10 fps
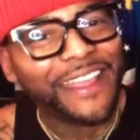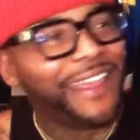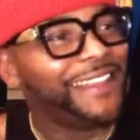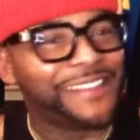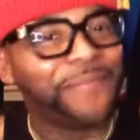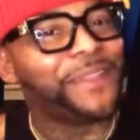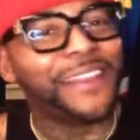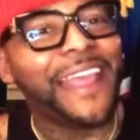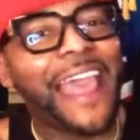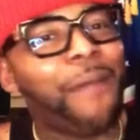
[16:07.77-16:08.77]
It's
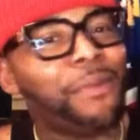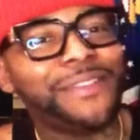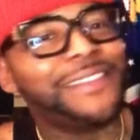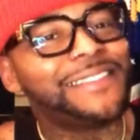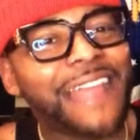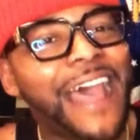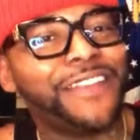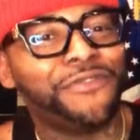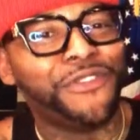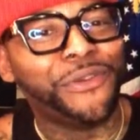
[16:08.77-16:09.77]
something that happens
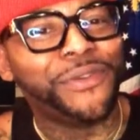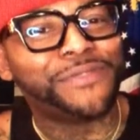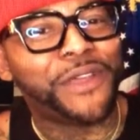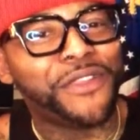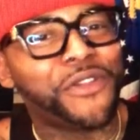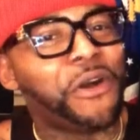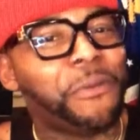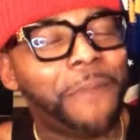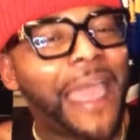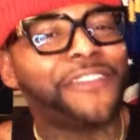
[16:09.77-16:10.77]
inside of you. That's why they
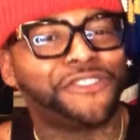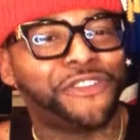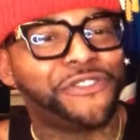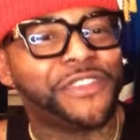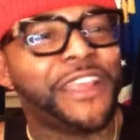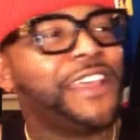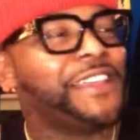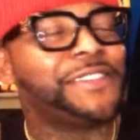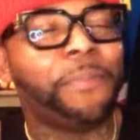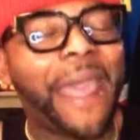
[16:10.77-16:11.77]
call it masters.
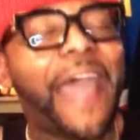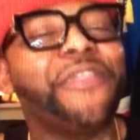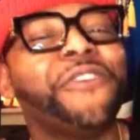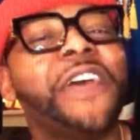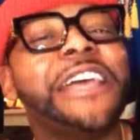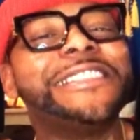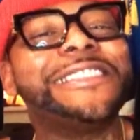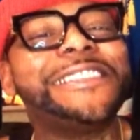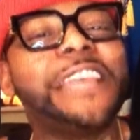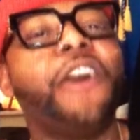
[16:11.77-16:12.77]
It's the path of
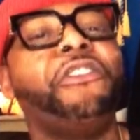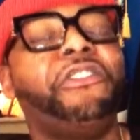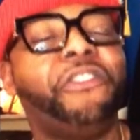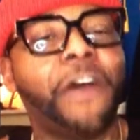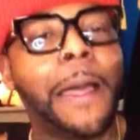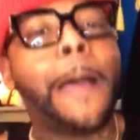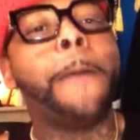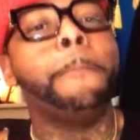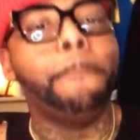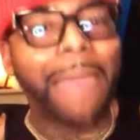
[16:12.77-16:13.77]

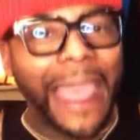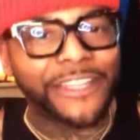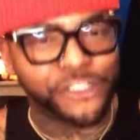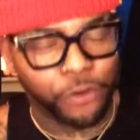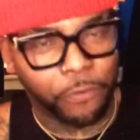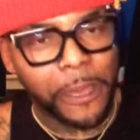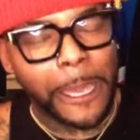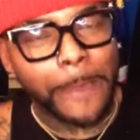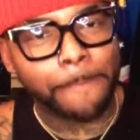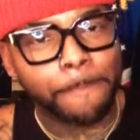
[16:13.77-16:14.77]
self-mastery.